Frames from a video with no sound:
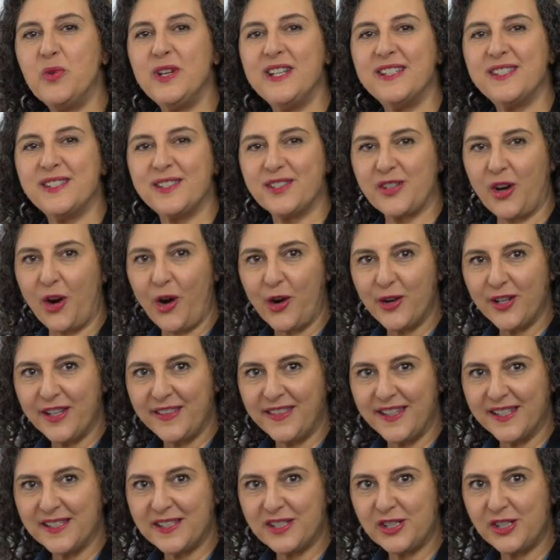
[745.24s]
we started
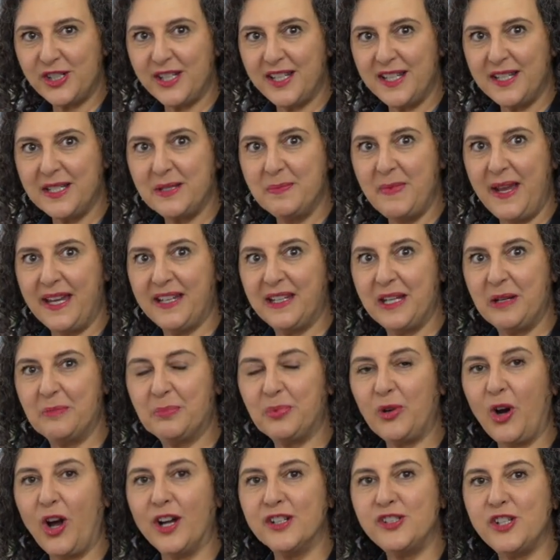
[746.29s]
this cheese making
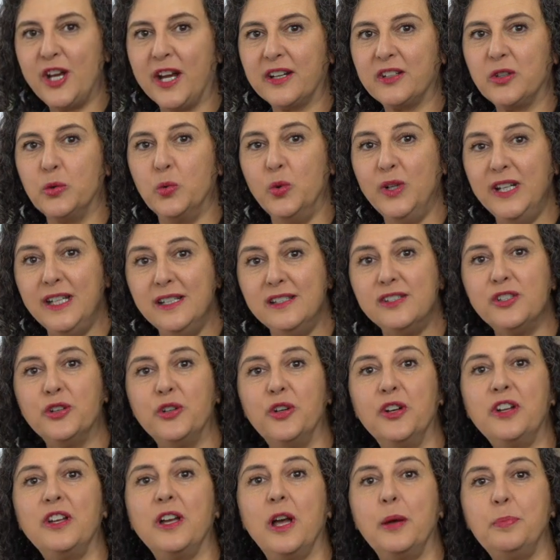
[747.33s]
project, we
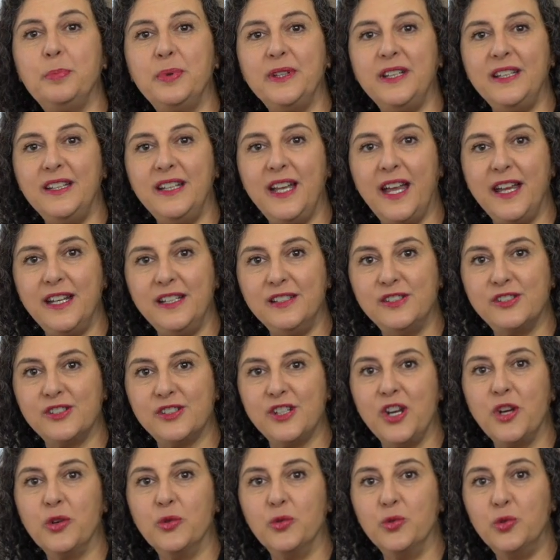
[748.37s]
took a
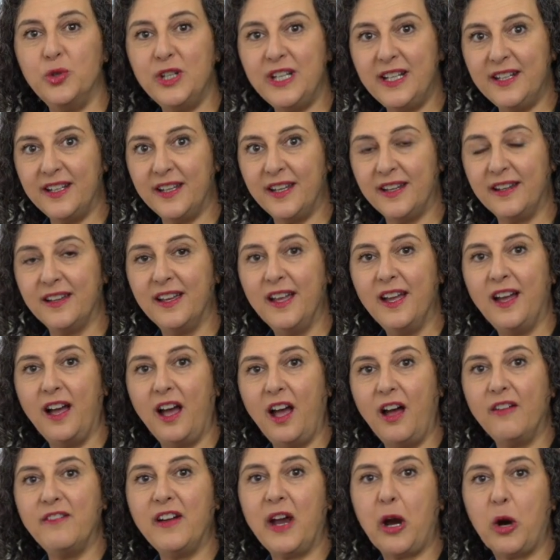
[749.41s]
pH reading
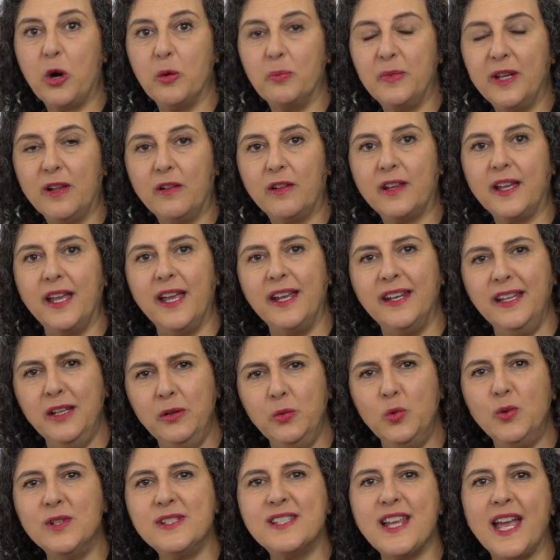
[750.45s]
of our milk and
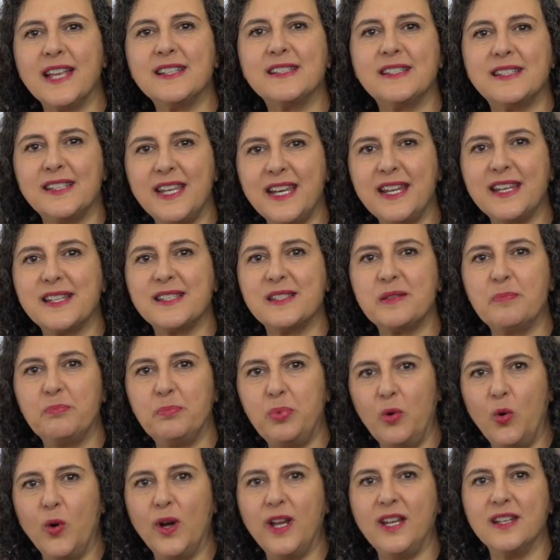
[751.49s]
it was at
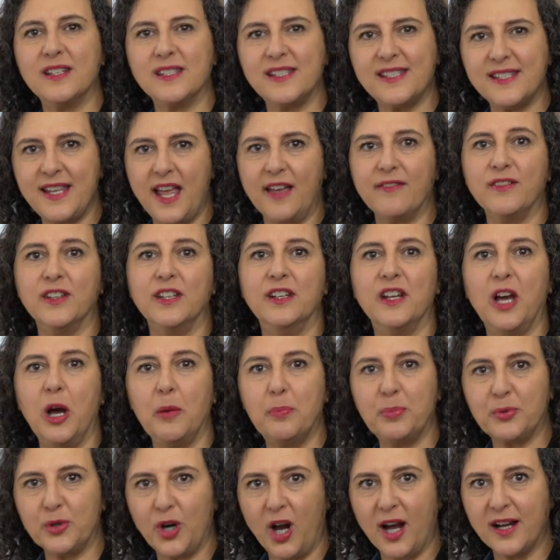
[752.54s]
6.7
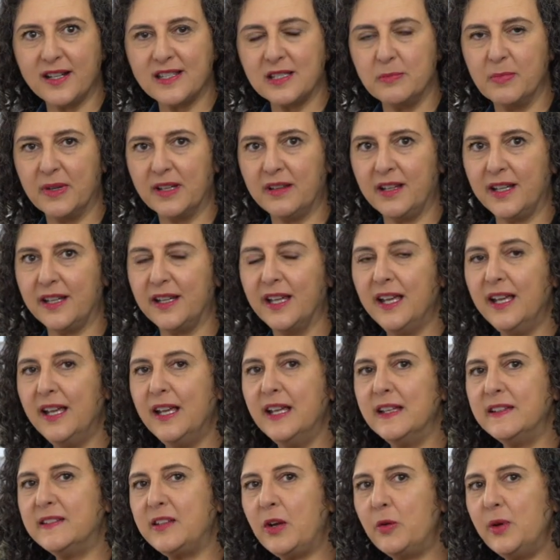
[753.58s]
approximately.
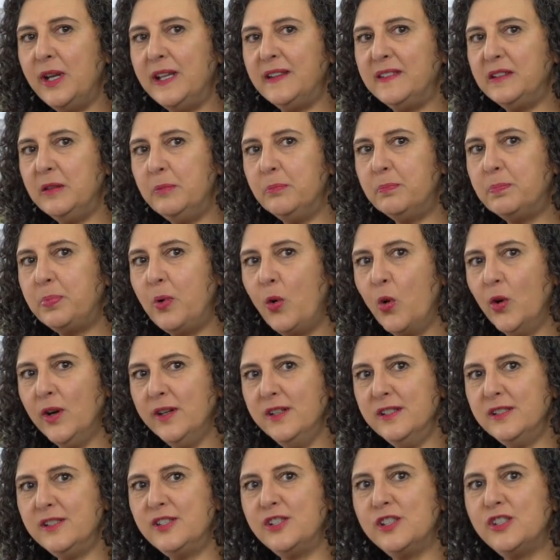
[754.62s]
So it's
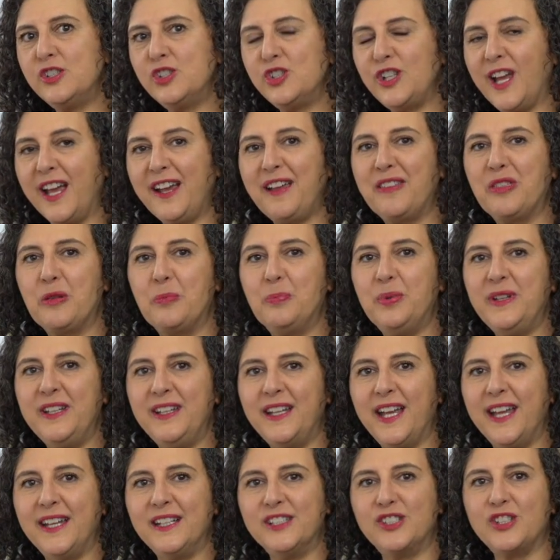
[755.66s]
important to check the
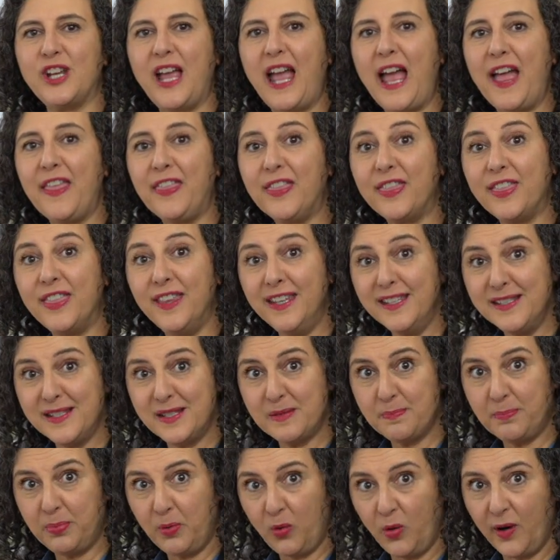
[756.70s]
pH at this
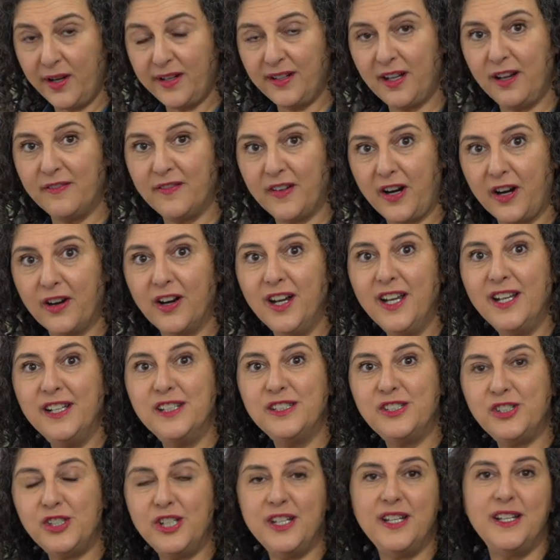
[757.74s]
point of our
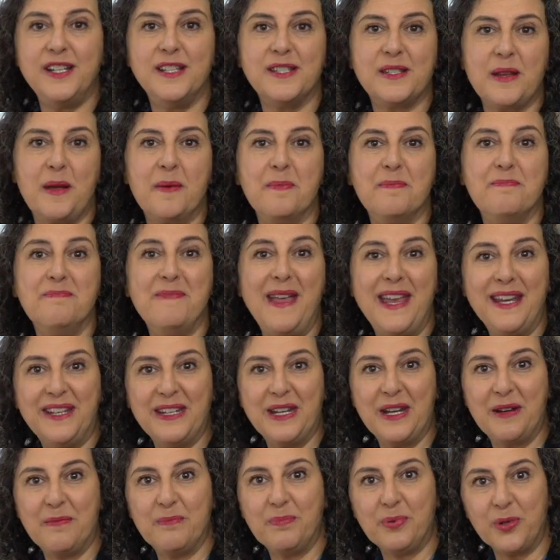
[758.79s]
cheese
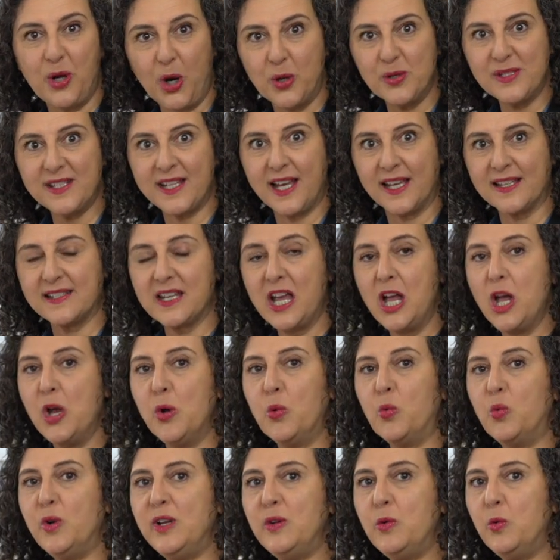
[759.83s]
making process.
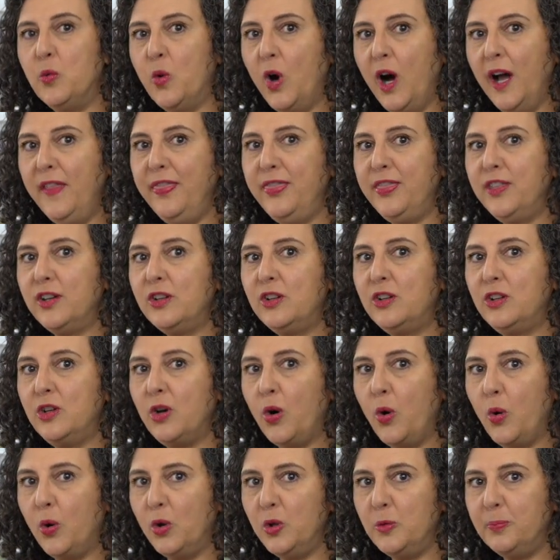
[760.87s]
We want the
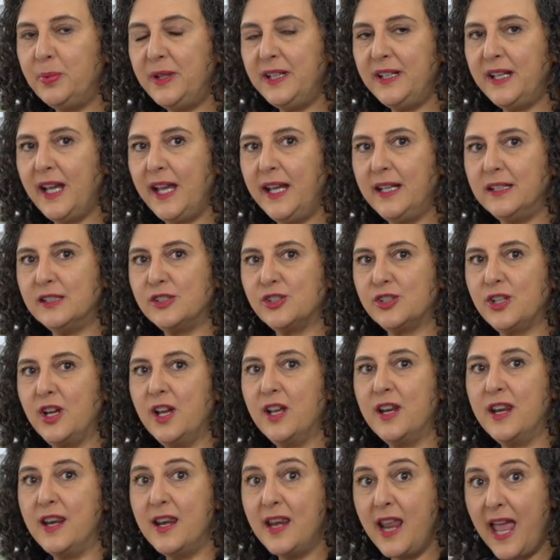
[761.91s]
goal pH
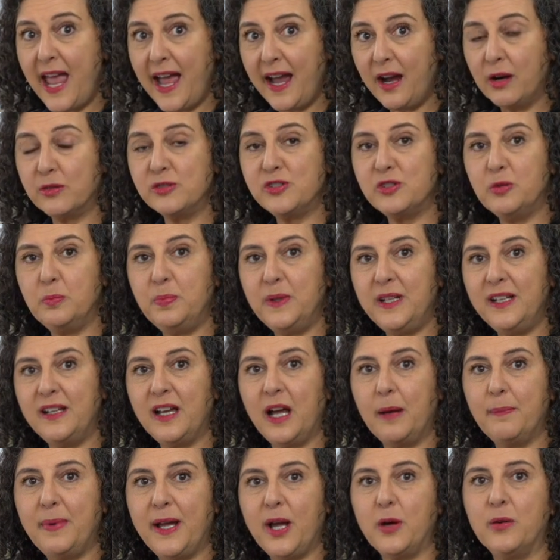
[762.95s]
now to be
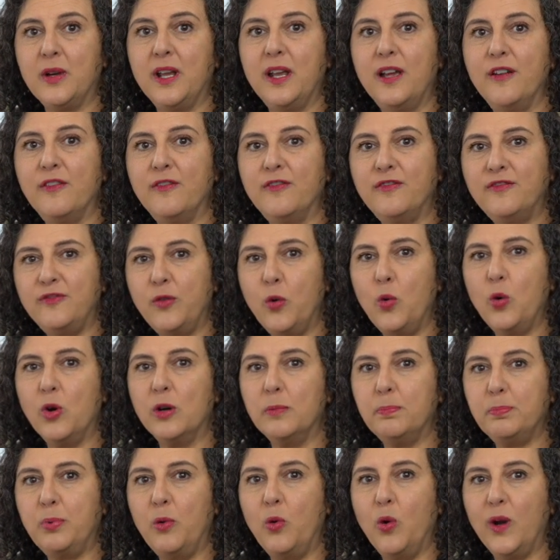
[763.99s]
about
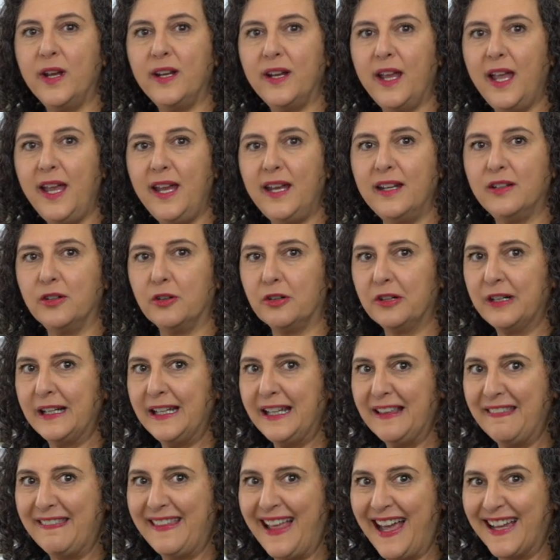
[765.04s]
4.8 or
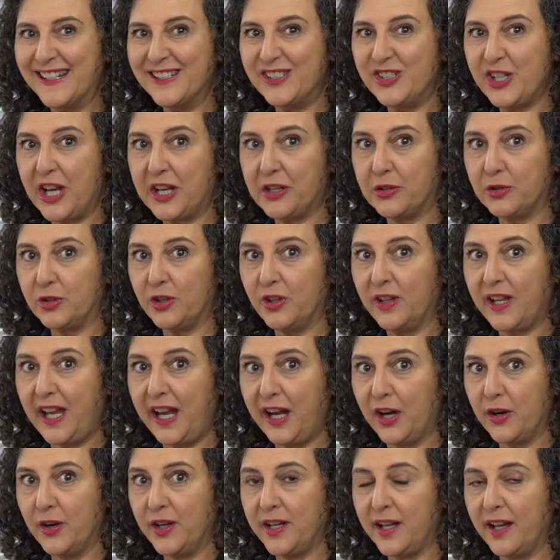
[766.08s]
in that general
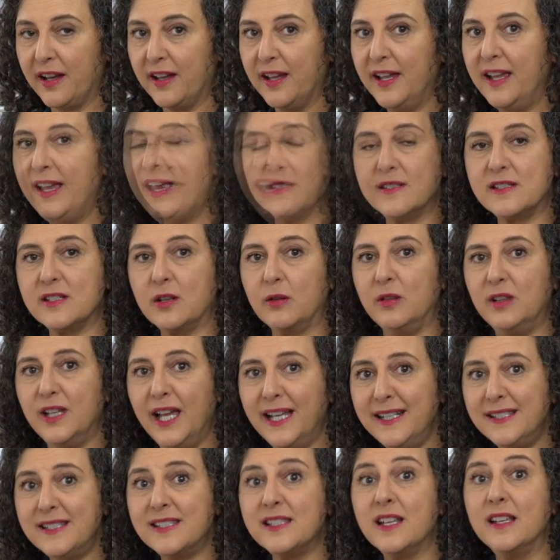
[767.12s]
area. So
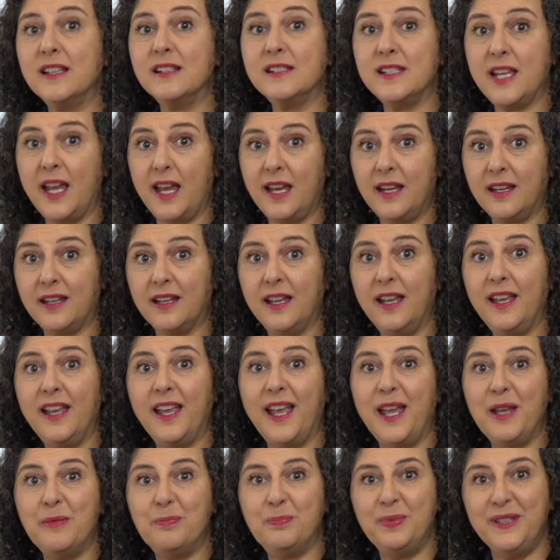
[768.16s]
let's take
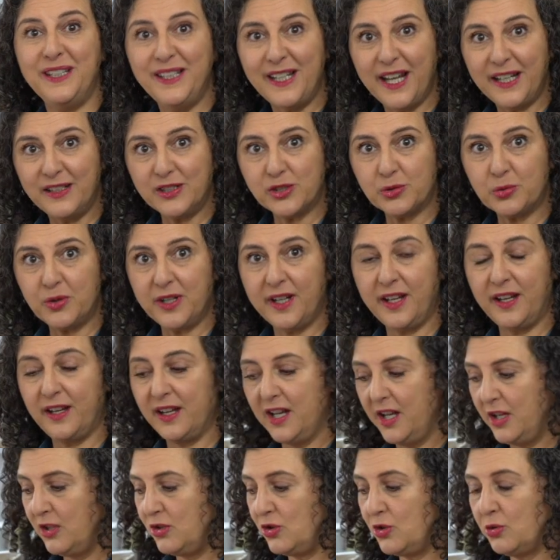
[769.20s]
a pH reading
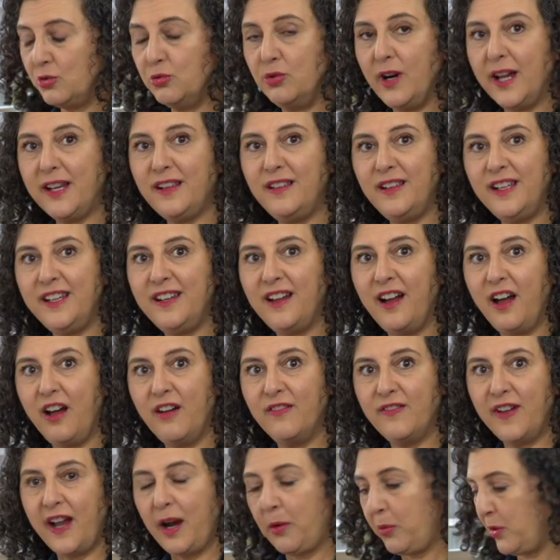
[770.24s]
directly
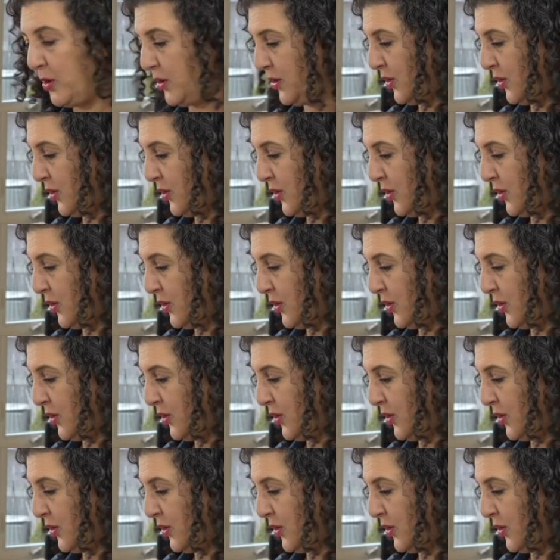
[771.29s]
of our